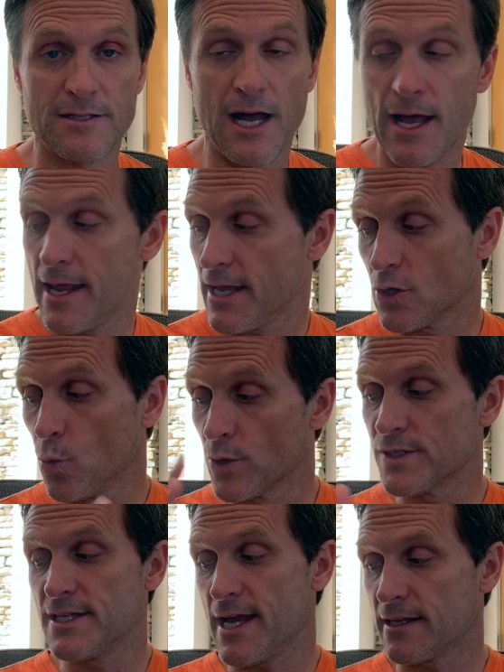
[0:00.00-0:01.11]
not a
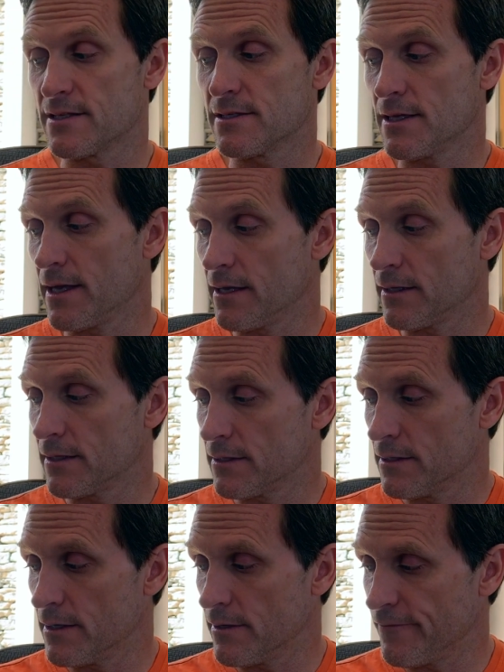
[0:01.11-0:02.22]
Gore-Tex
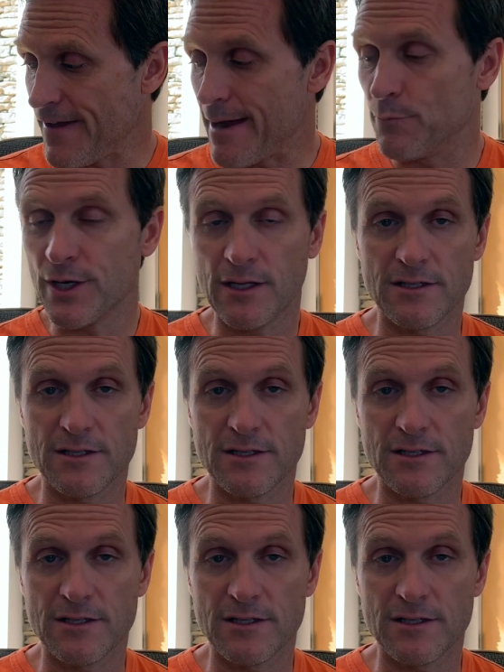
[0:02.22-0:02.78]
fabric.